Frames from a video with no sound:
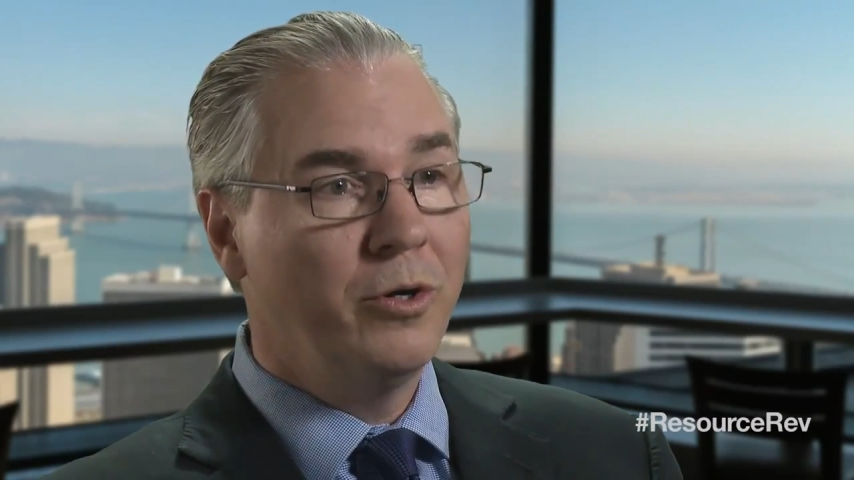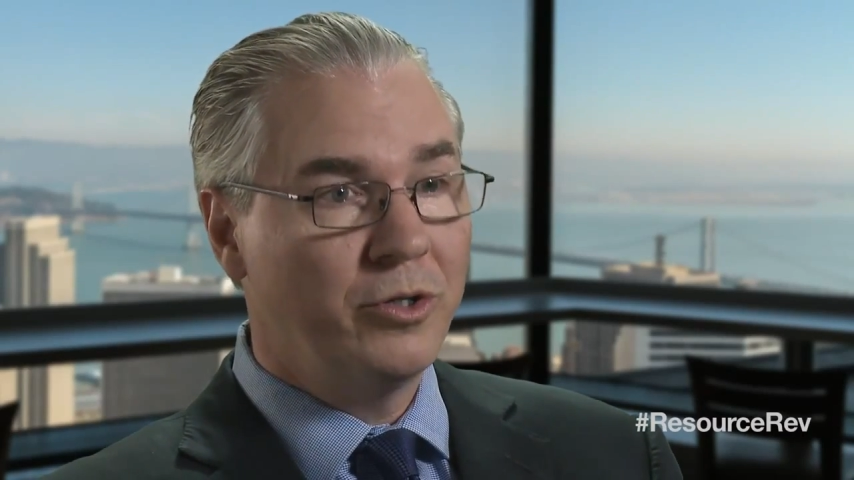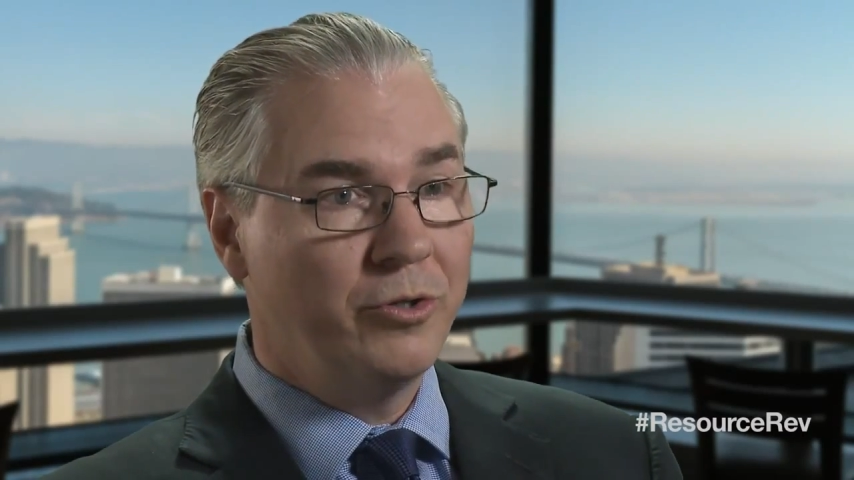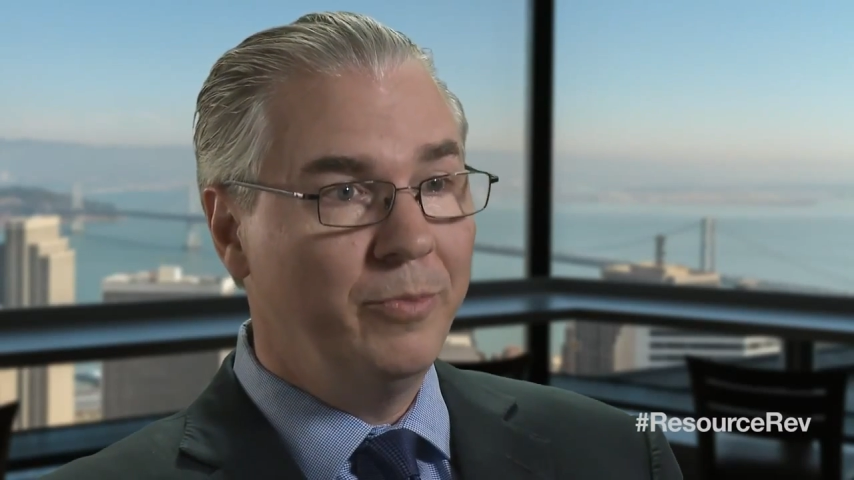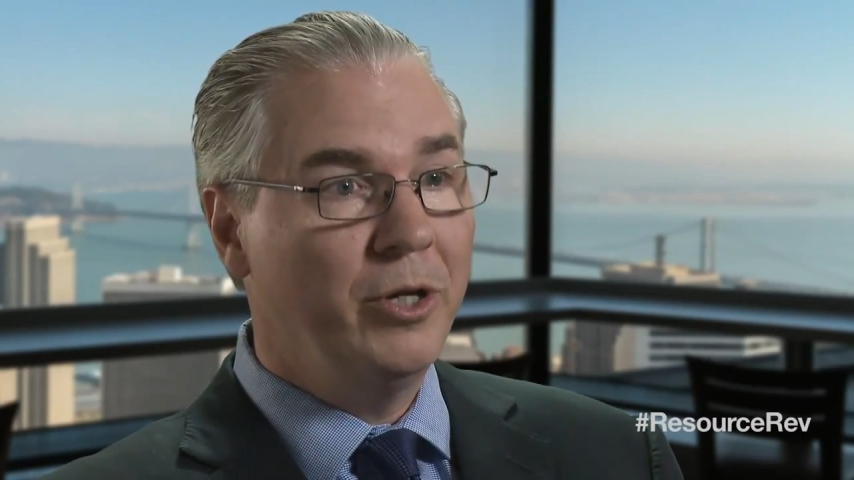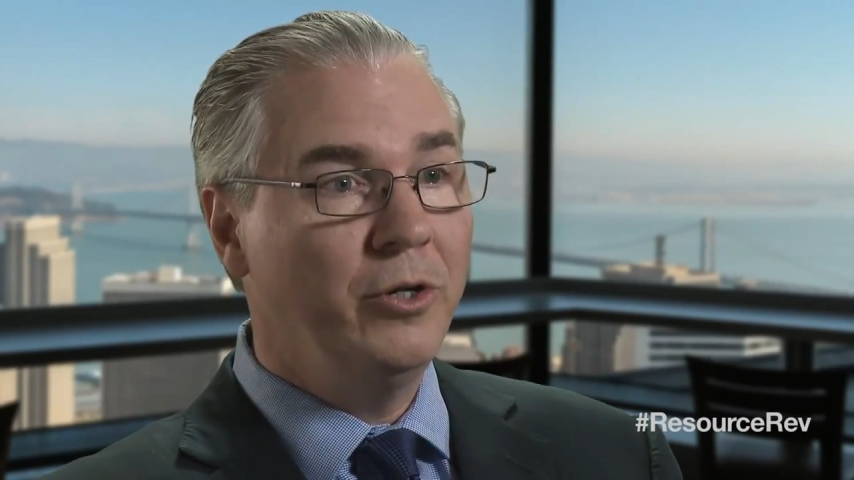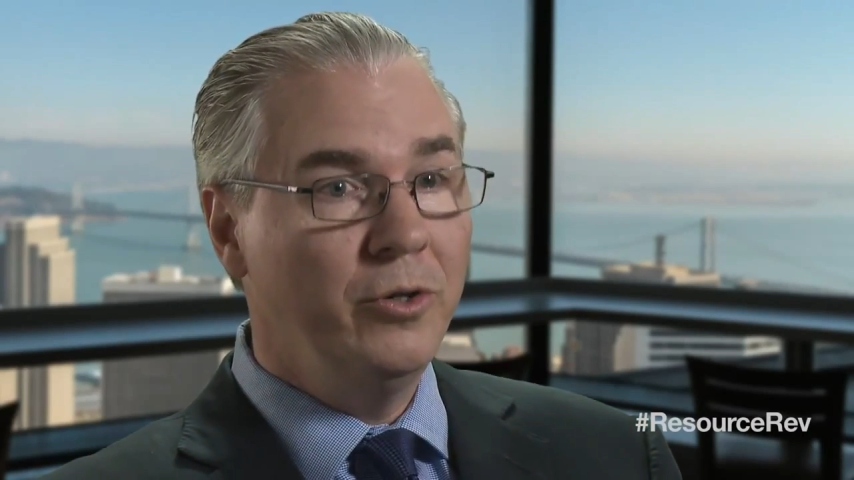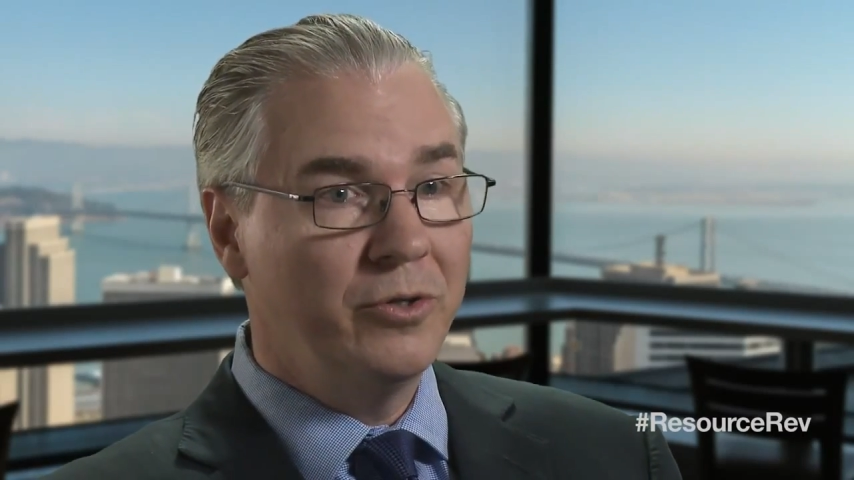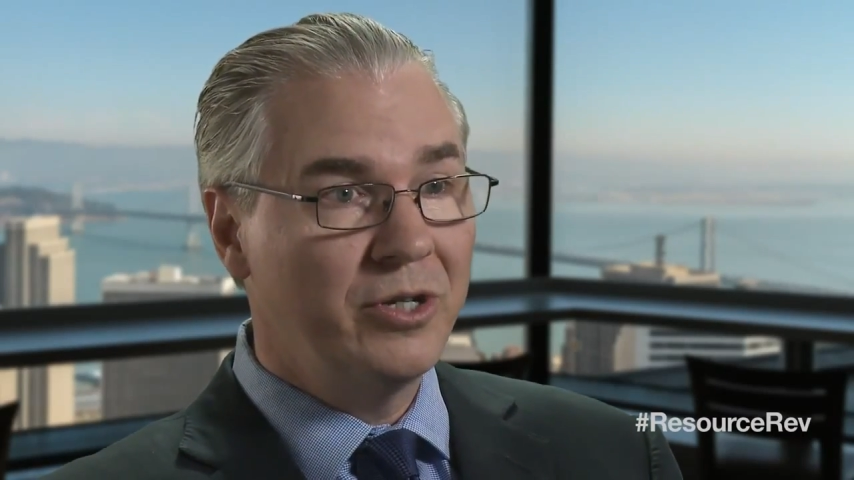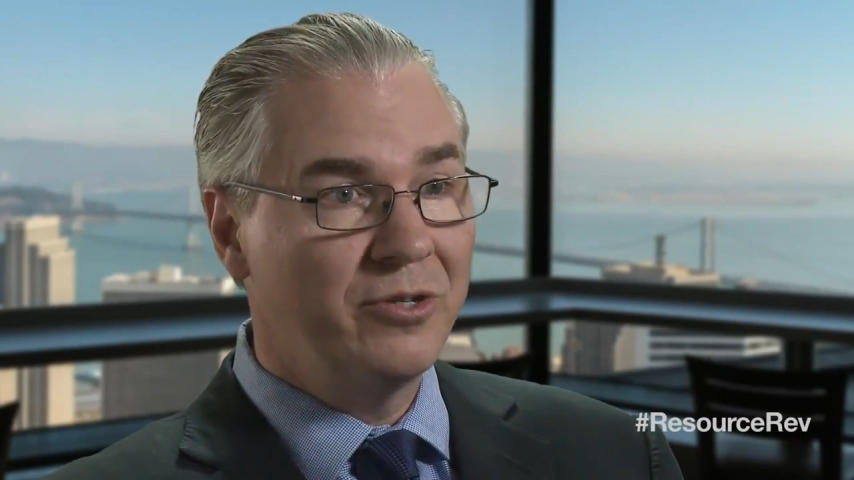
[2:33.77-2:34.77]
distributed
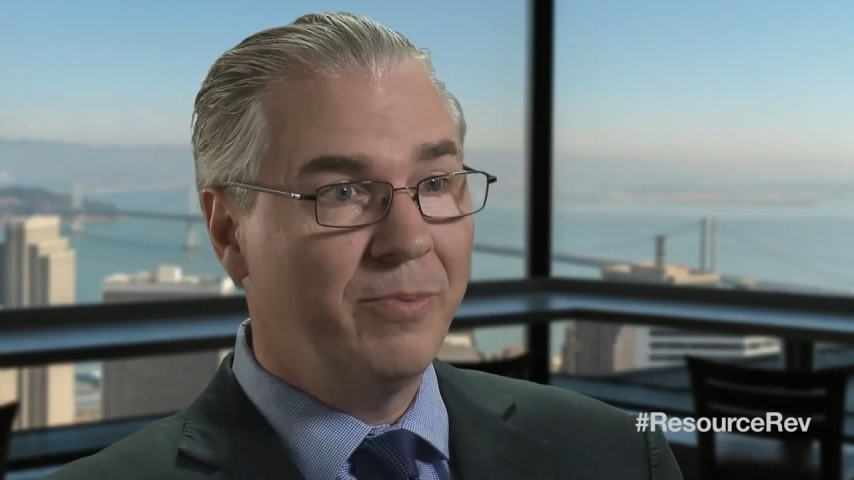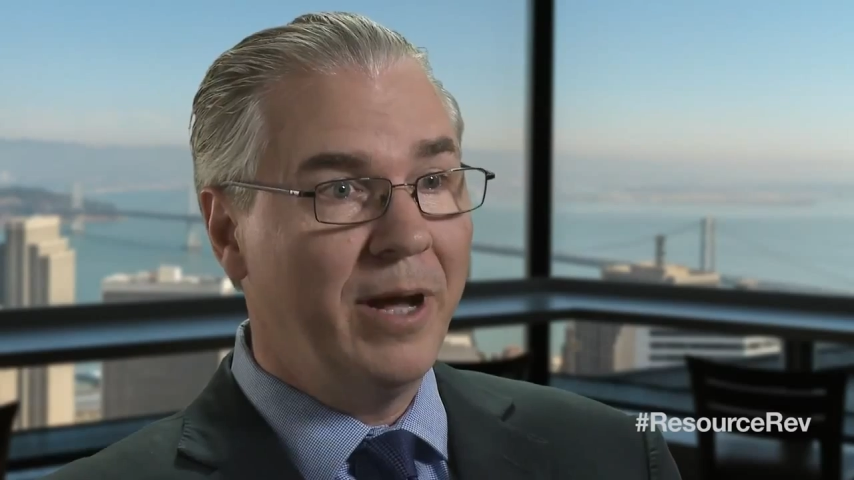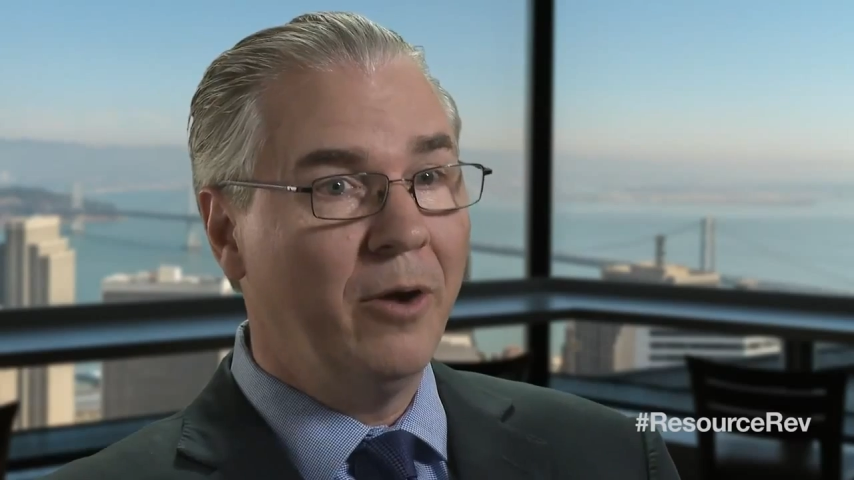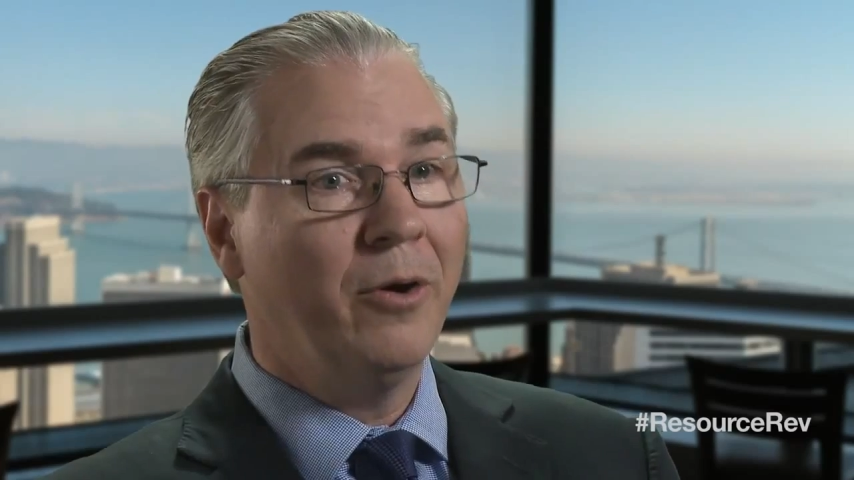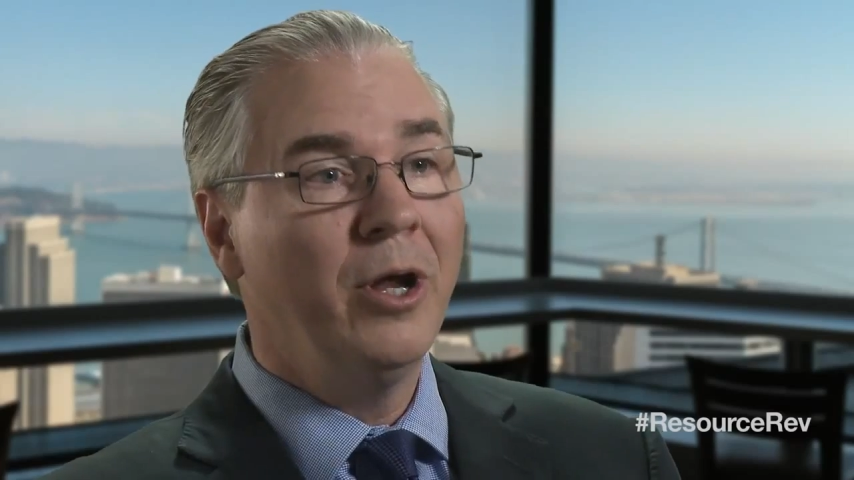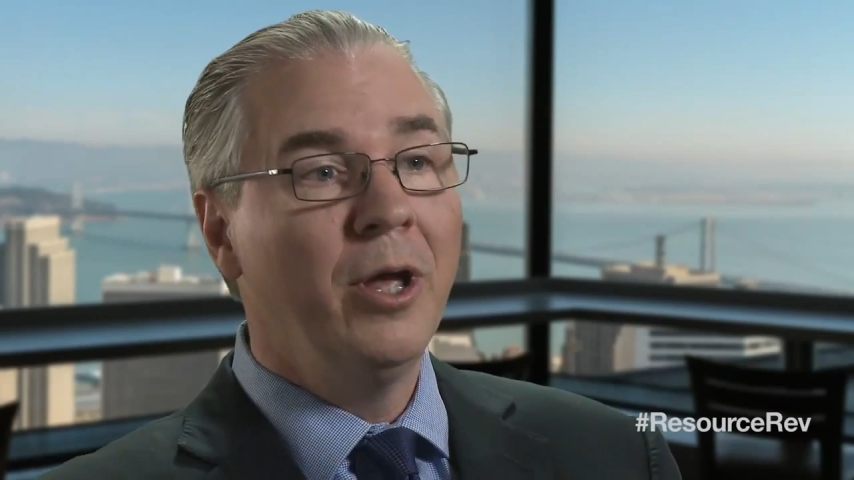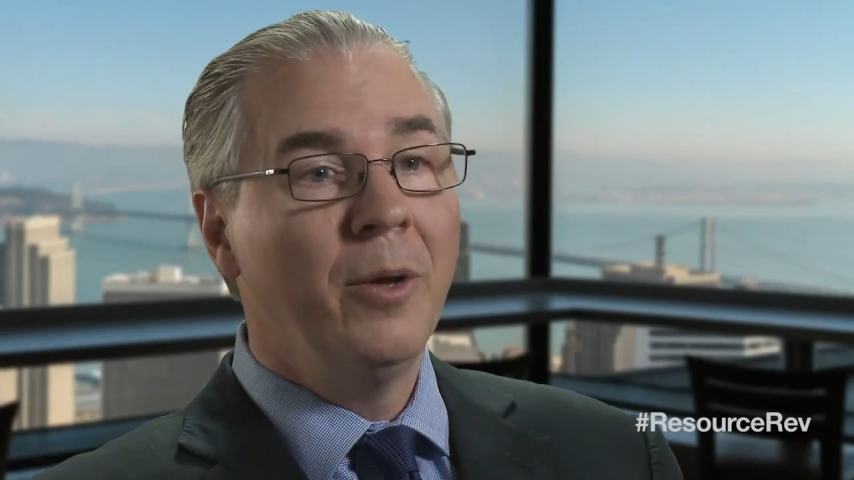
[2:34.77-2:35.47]
uses of power.